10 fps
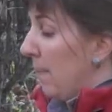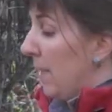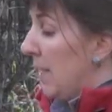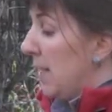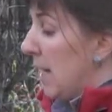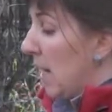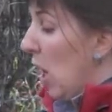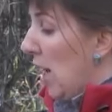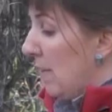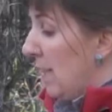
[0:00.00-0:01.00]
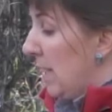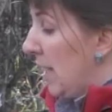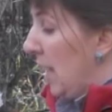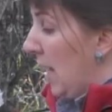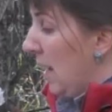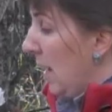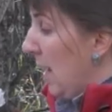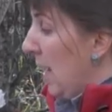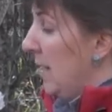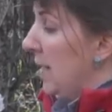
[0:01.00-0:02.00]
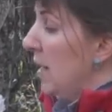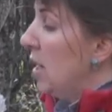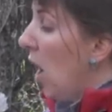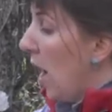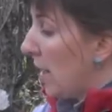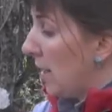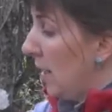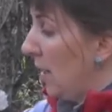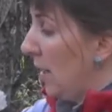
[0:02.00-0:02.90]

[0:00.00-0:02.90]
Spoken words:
this dichotomous key is not